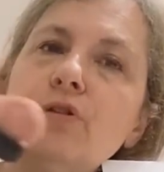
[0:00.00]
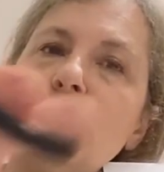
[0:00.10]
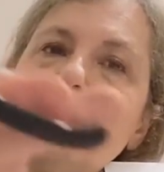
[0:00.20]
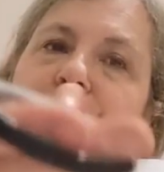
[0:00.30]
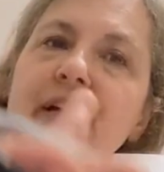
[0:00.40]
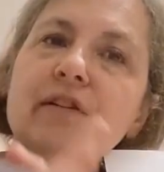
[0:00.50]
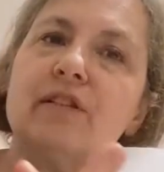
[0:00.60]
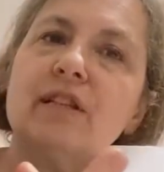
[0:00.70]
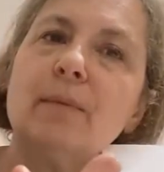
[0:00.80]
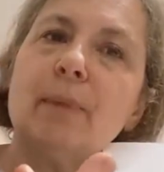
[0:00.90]

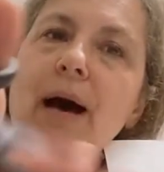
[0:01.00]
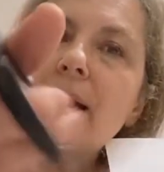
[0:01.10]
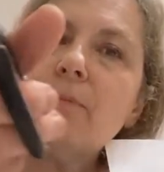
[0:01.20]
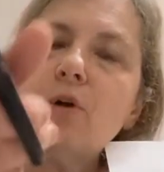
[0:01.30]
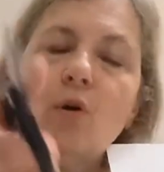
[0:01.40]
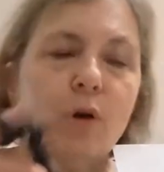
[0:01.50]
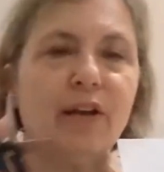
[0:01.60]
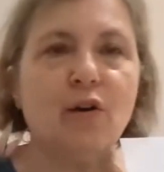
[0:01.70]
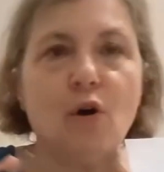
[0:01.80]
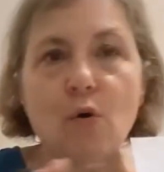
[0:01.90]
fingers in the bottom hole,
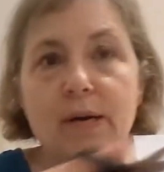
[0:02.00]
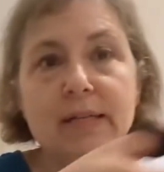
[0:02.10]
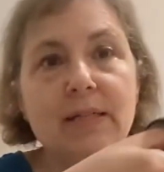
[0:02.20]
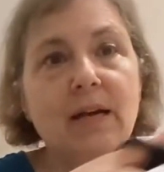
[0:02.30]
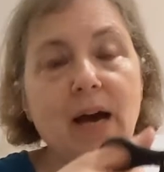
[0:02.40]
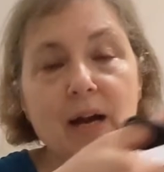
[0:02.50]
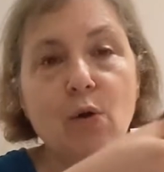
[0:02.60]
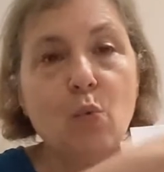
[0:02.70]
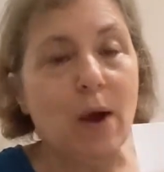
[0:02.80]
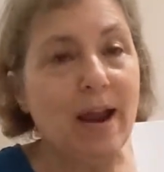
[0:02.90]
and you always cut
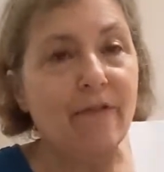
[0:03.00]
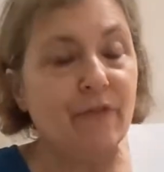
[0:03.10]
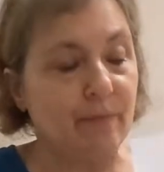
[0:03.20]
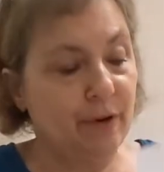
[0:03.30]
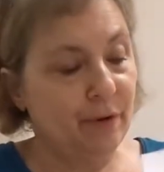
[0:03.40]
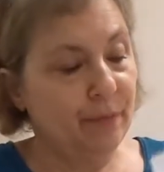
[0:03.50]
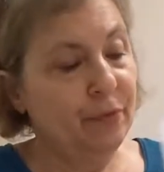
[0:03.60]
away from you.